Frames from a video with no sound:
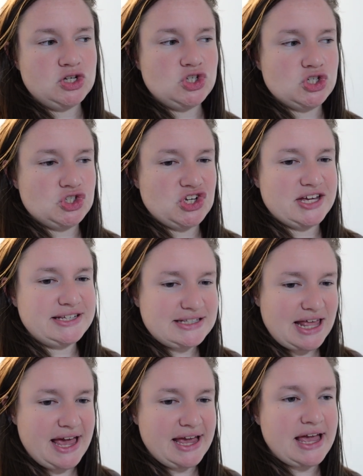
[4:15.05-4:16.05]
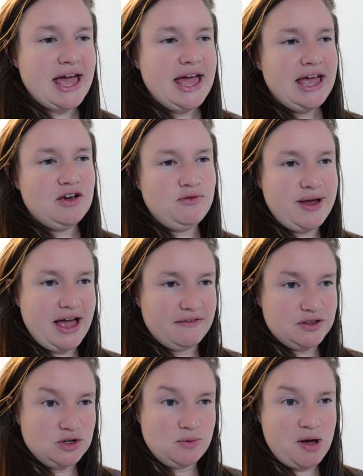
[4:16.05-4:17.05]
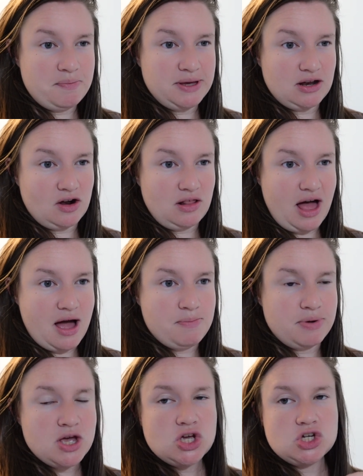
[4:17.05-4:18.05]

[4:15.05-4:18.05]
She's just like, if we have the new puppy in our lap,